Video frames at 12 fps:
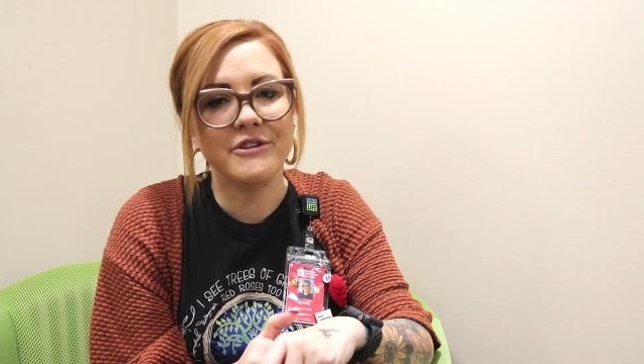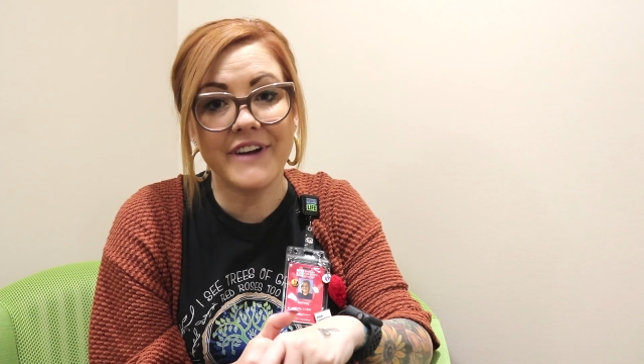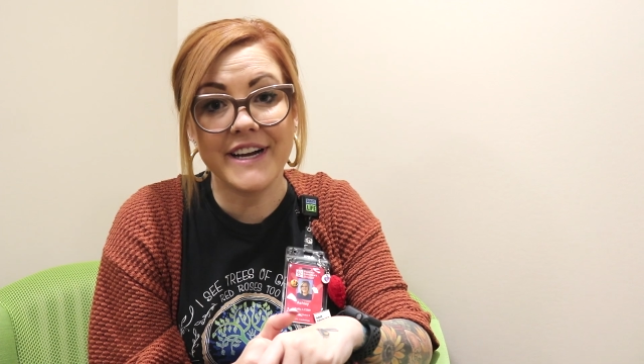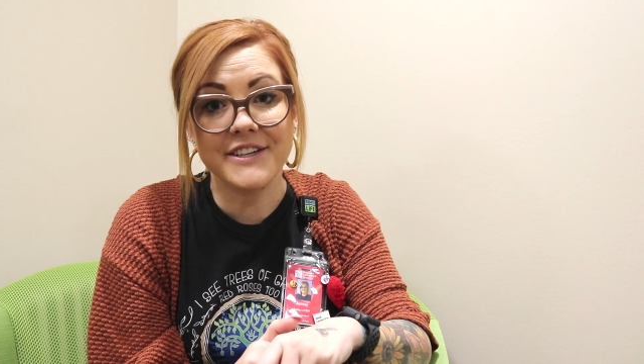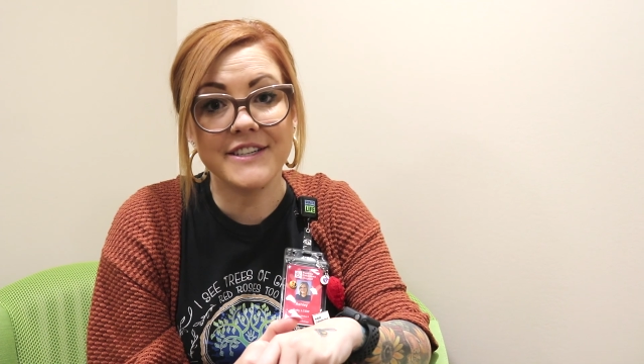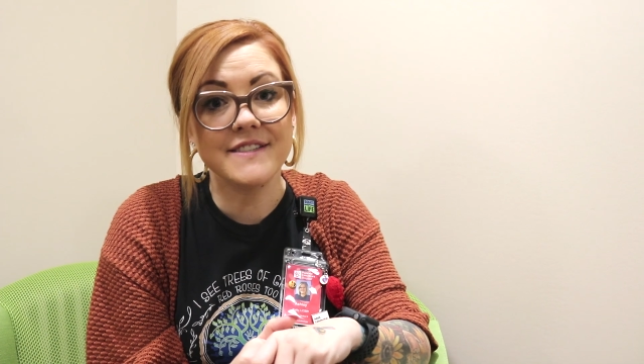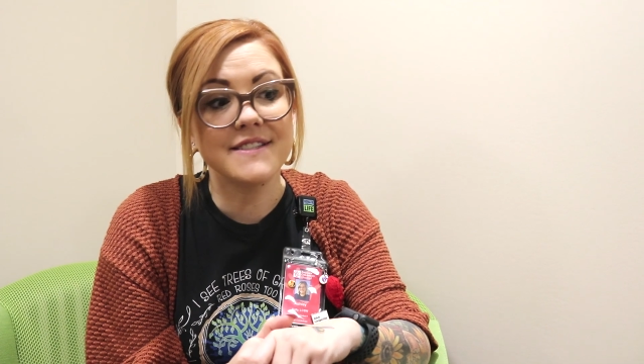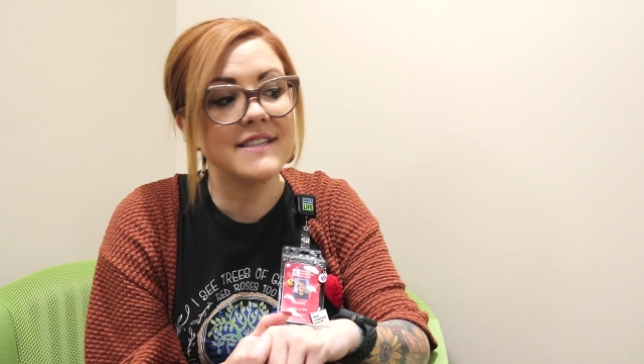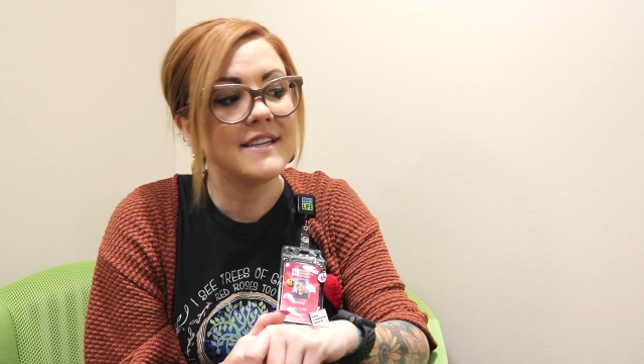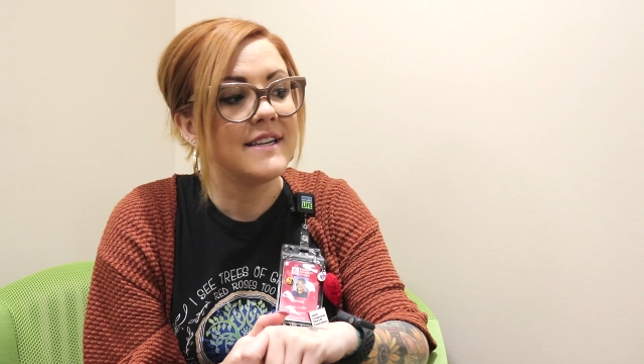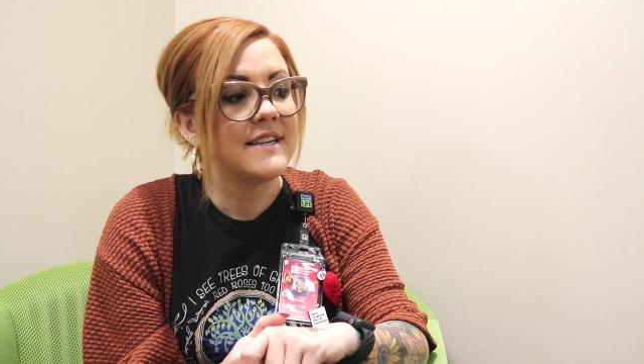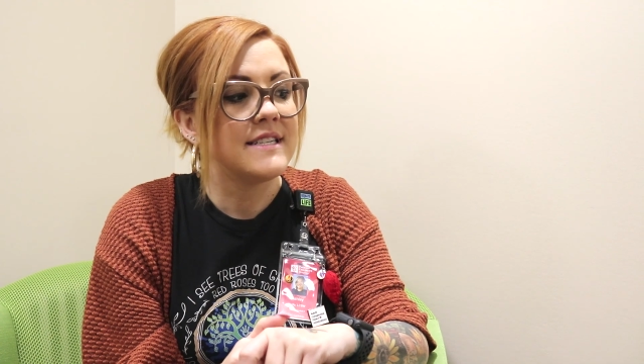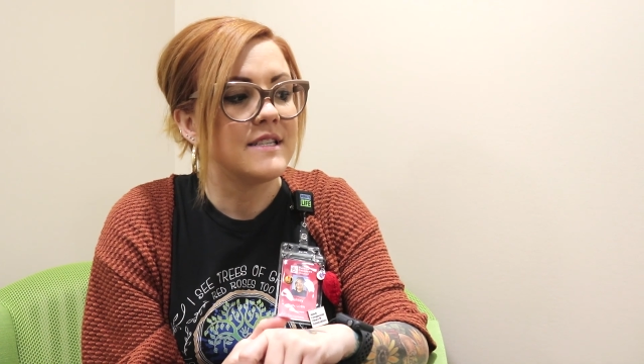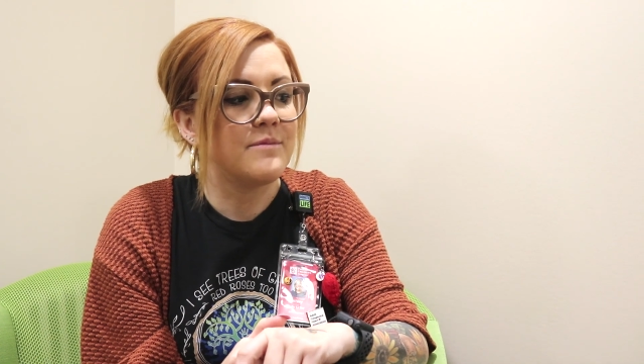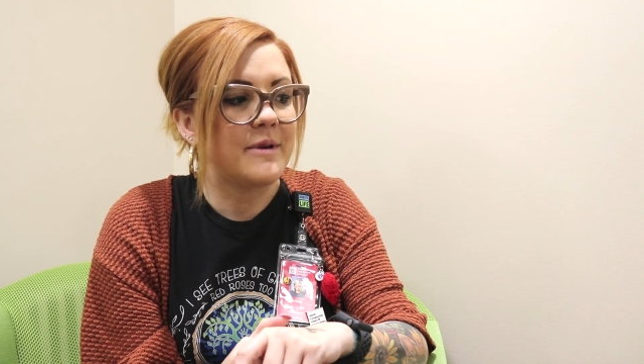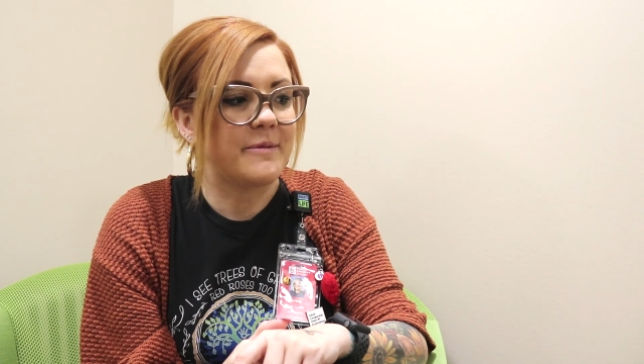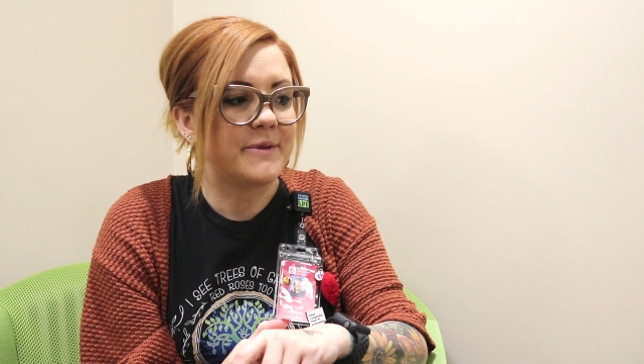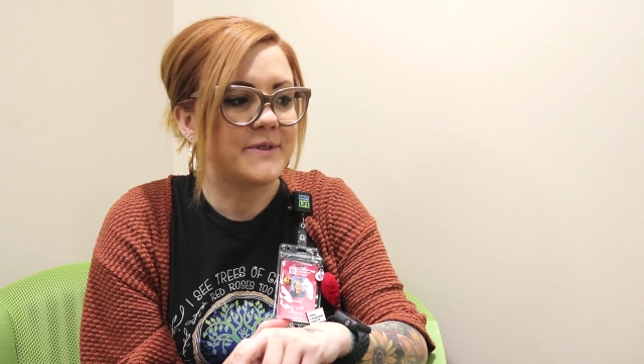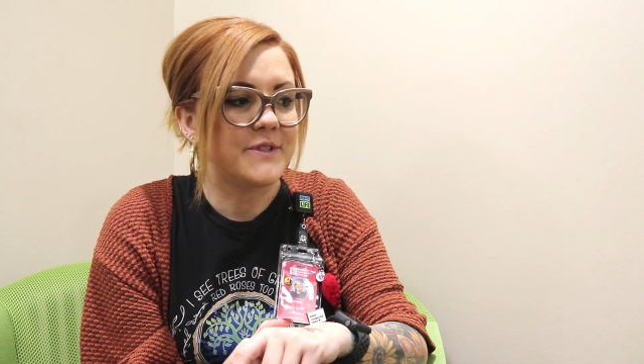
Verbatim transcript: providers to be able